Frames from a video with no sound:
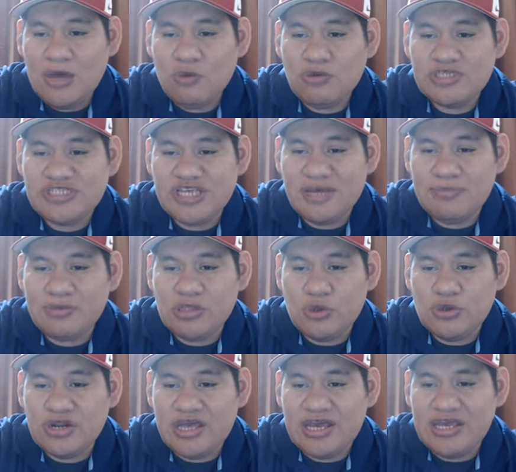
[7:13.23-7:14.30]
What's up,
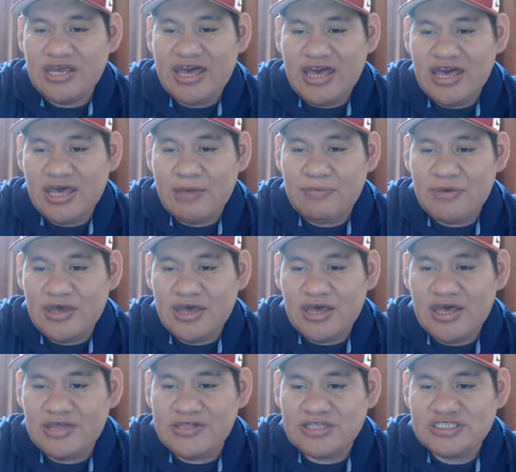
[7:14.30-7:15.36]
Lord Ahab?
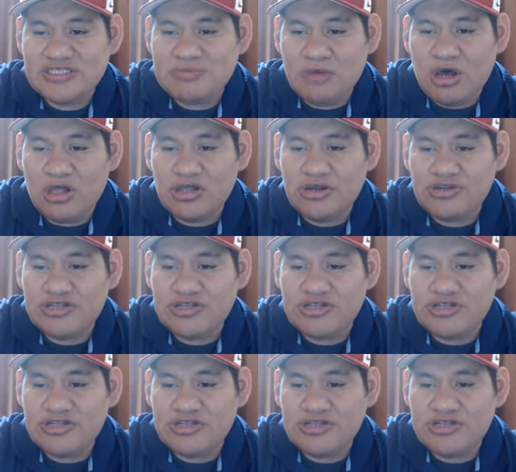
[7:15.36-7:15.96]
The smaller